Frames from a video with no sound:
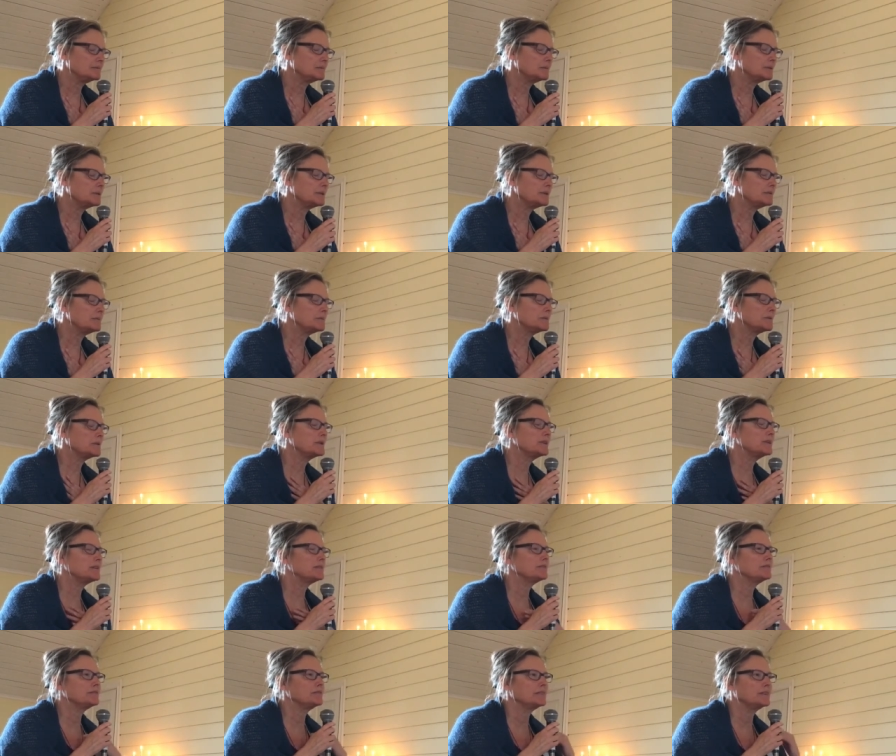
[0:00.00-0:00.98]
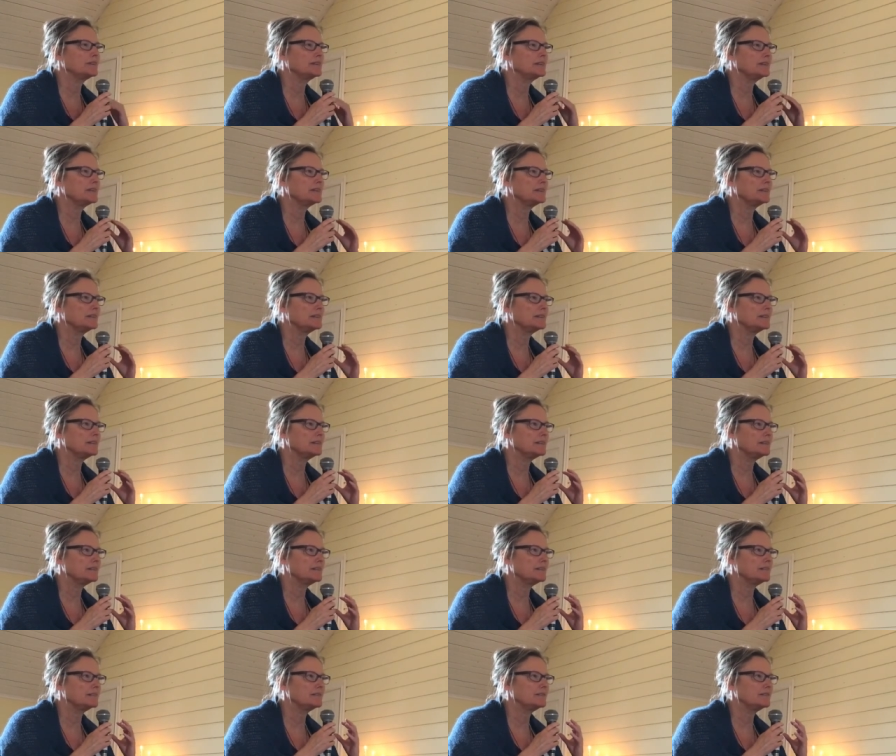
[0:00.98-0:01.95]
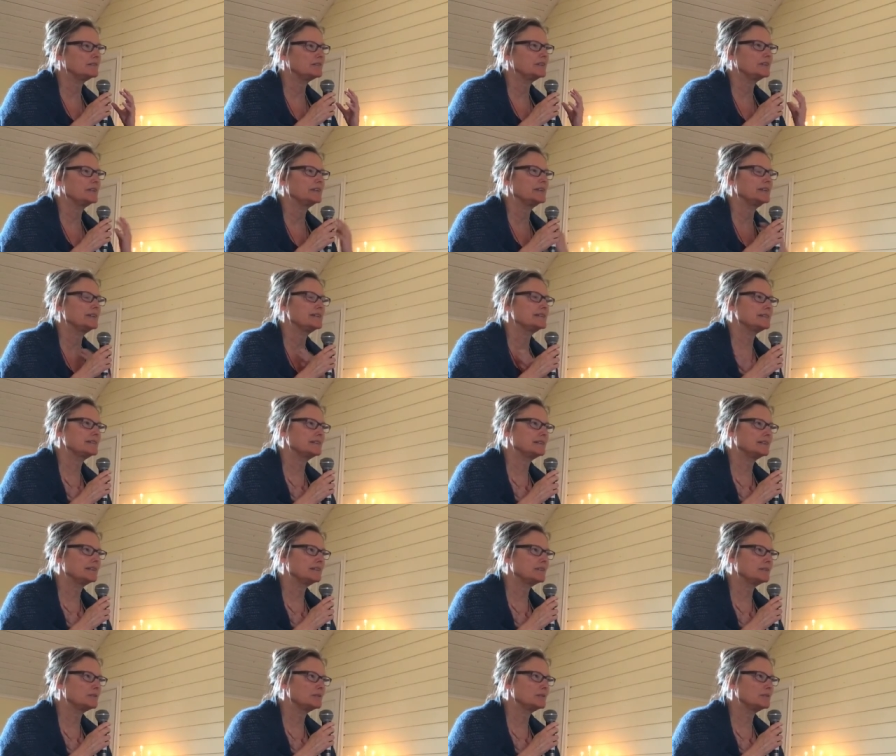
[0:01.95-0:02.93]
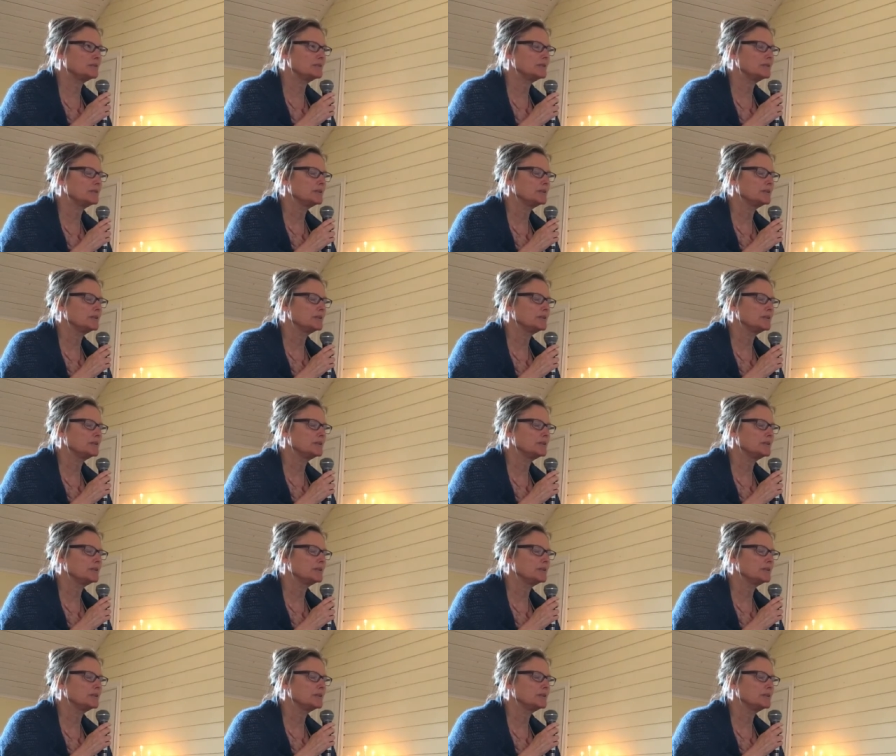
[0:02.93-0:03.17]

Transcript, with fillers: more and more I find it very easy to